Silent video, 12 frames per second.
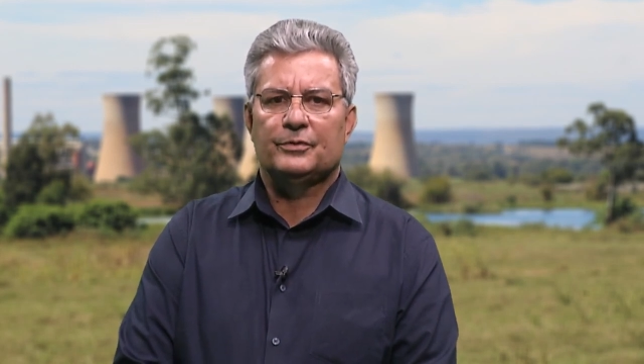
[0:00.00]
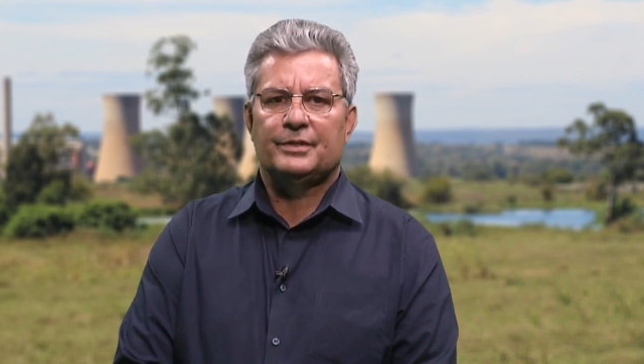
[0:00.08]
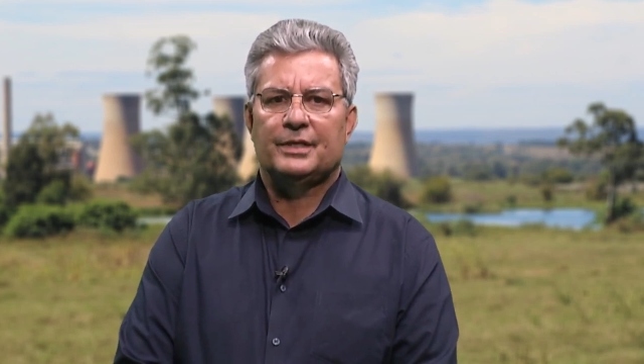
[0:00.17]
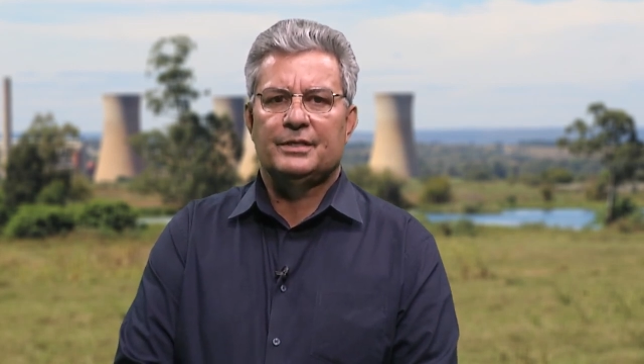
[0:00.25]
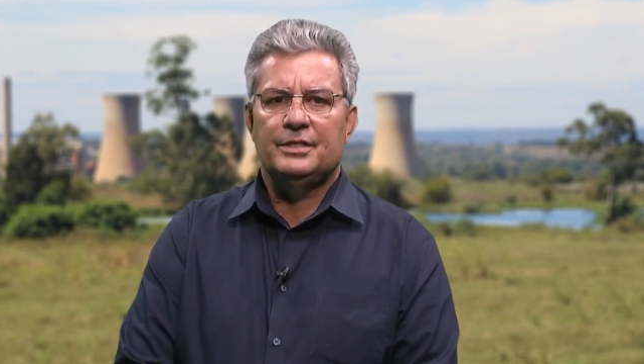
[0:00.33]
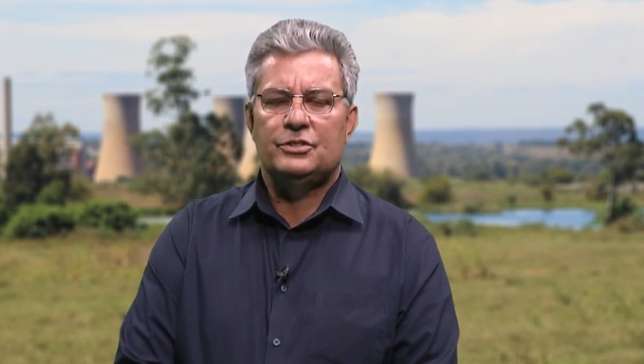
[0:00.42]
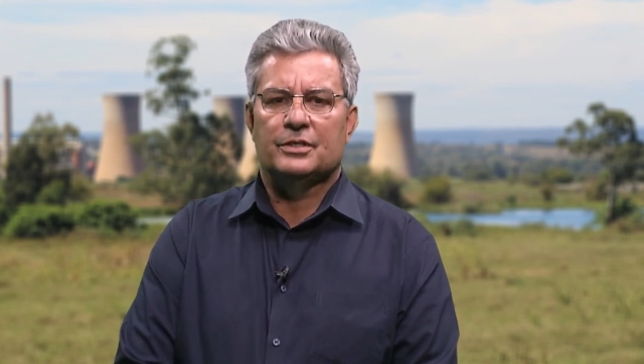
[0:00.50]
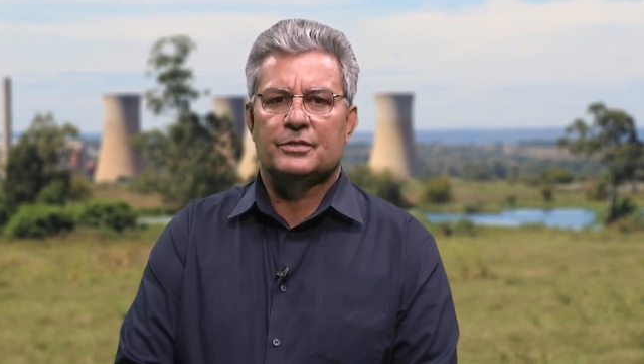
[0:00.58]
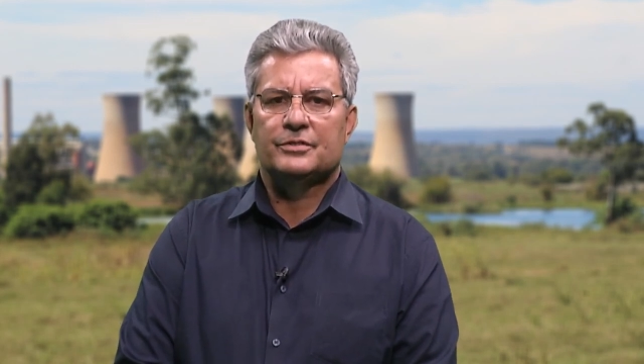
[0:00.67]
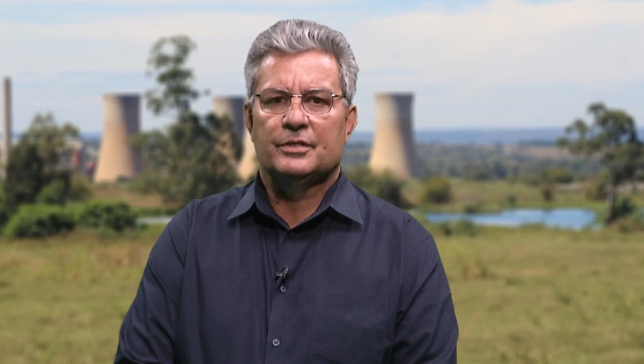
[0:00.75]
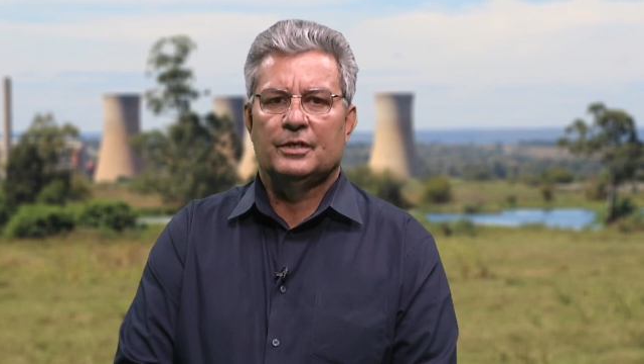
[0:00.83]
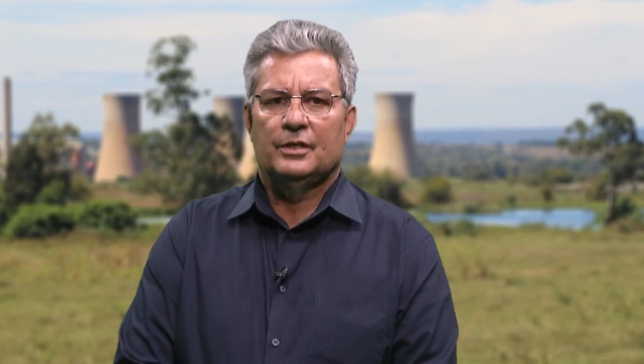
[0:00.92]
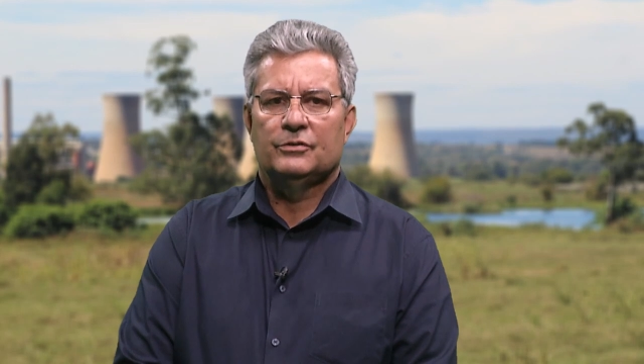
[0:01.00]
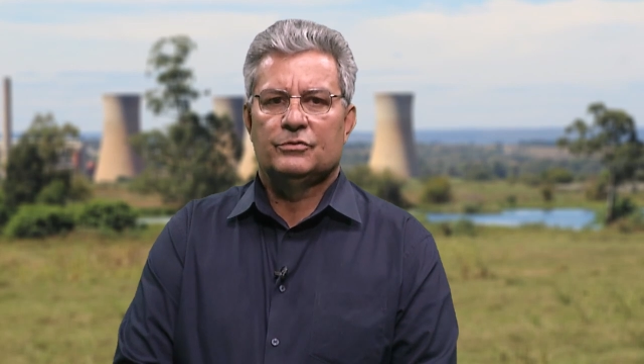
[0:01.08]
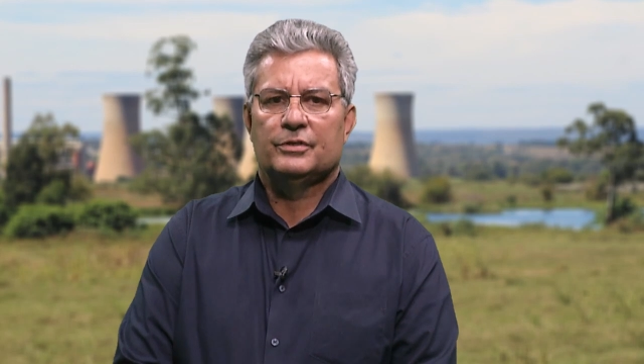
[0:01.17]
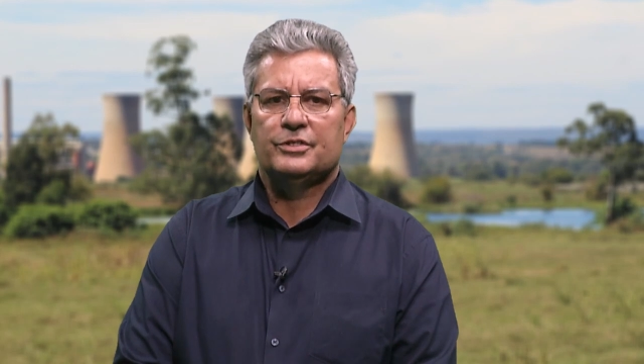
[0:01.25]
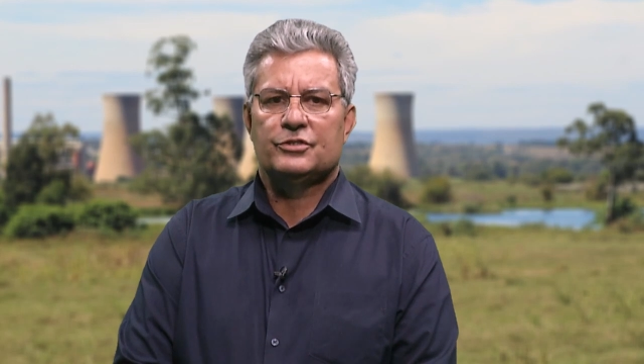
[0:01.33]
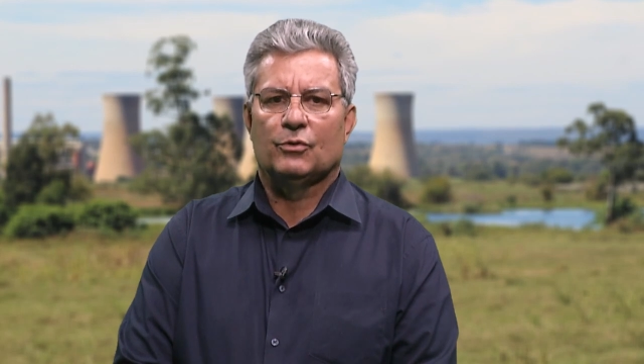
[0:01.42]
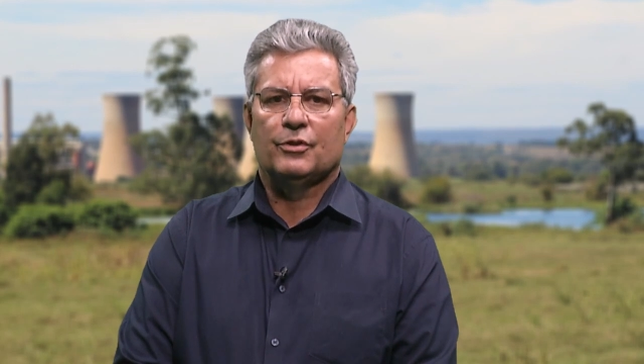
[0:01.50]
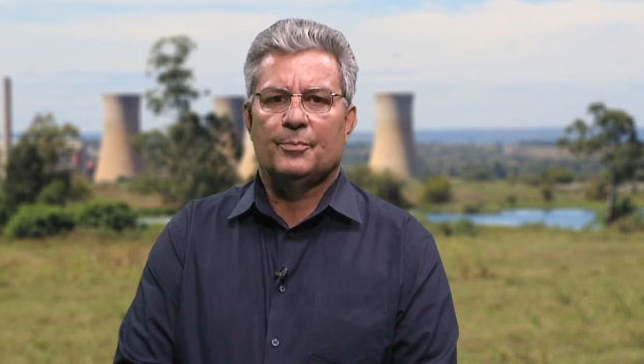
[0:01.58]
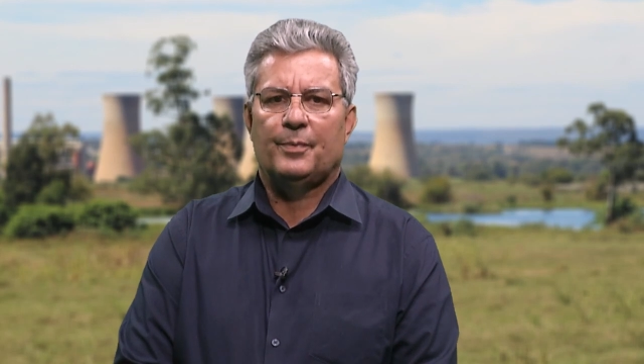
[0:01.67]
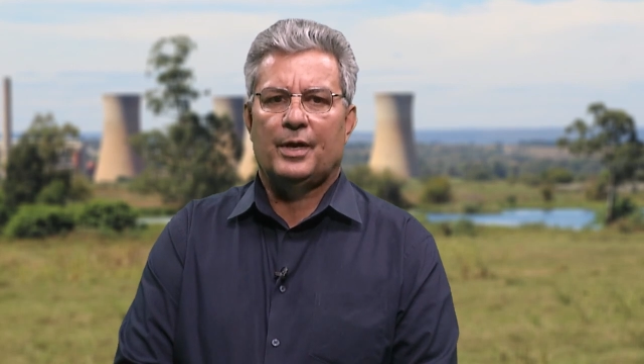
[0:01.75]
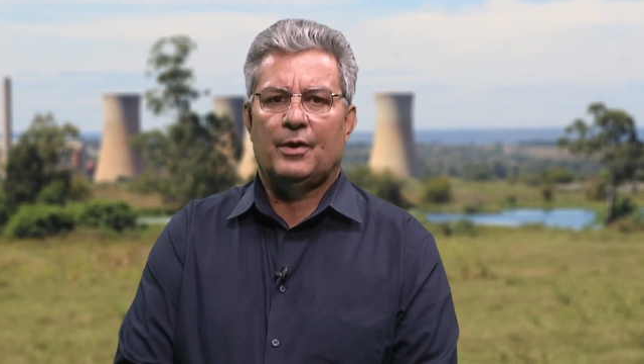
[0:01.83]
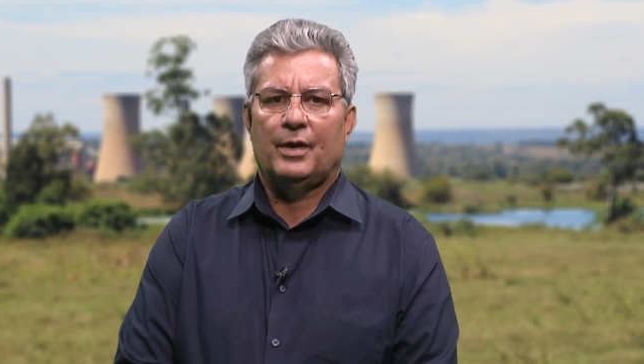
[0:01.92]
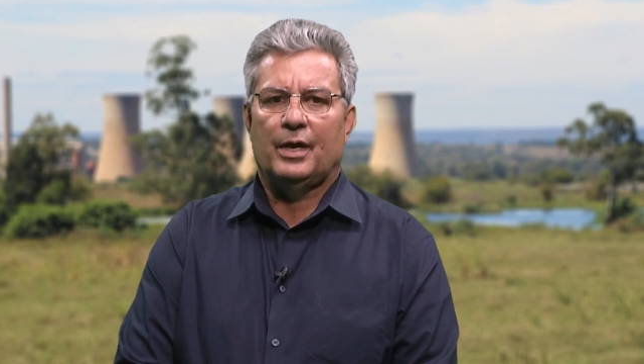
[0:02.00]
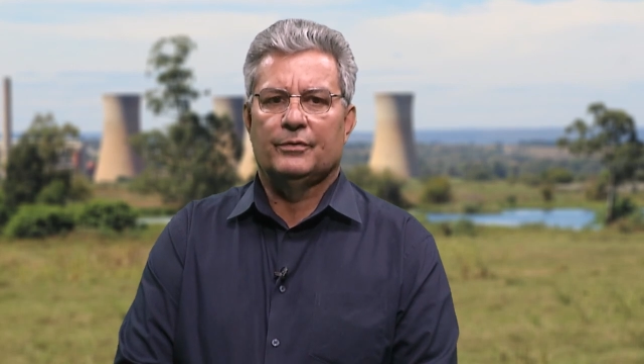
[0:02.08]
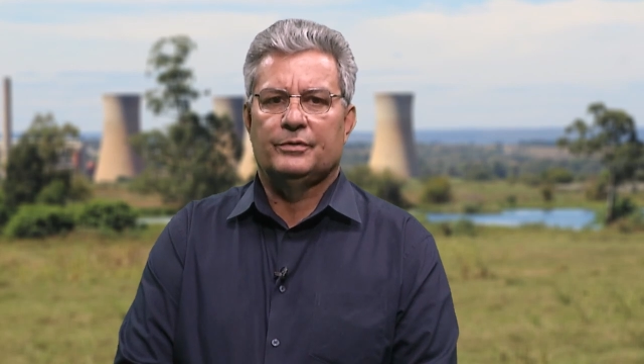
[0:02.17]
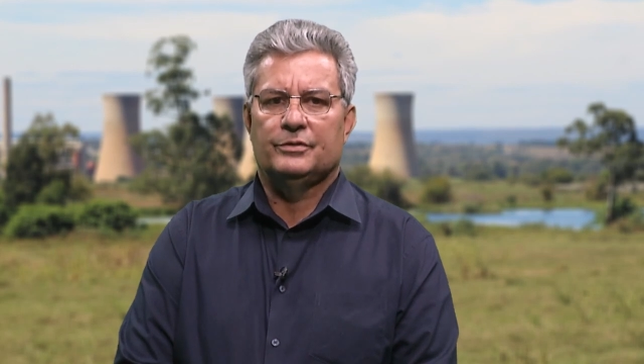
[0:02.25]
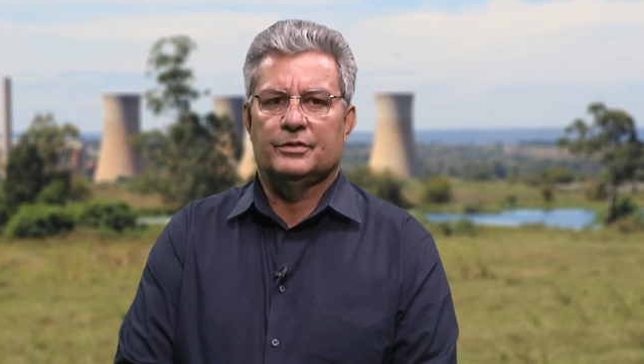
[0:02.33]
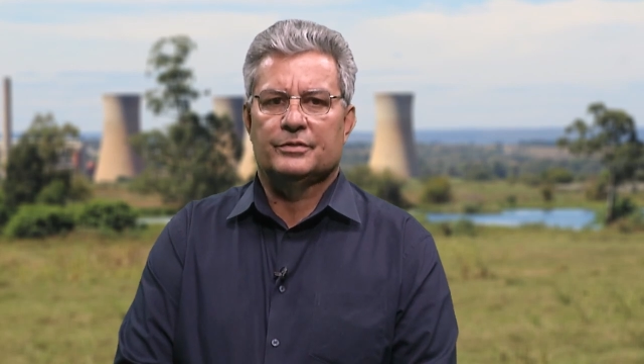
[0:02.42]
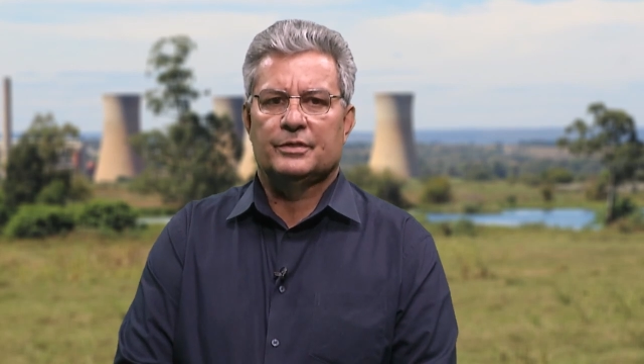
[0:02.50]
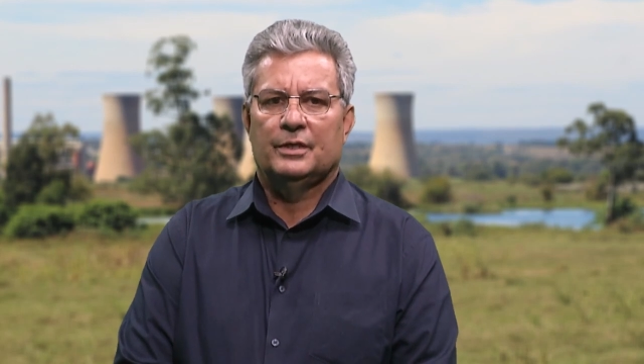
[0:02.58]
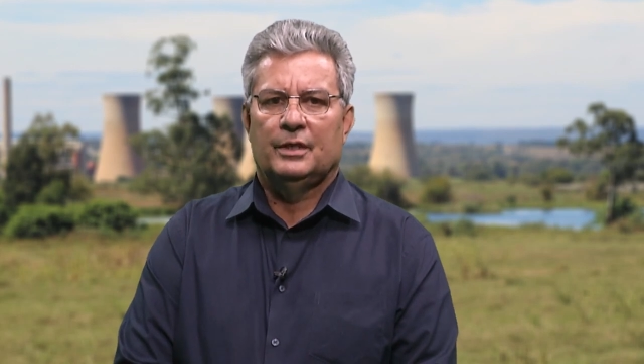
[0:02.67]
technicians to restore the power outages.